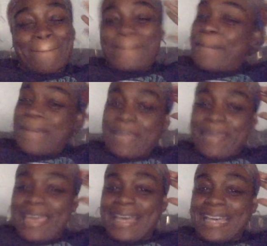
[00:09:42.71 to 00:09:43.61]
My
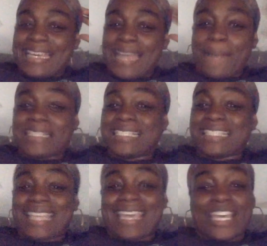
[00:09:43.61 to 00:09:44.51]
bad. I meant to
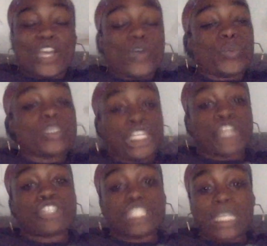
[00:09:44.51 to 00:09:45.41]
say we share the
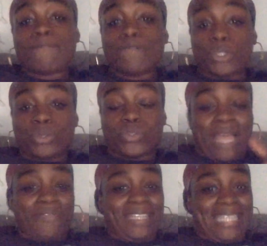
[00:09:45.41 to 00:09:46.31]
same views on
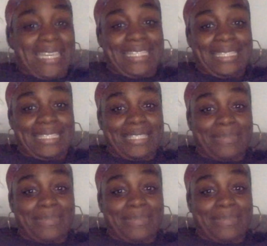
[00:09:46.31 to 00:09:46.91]
having kids.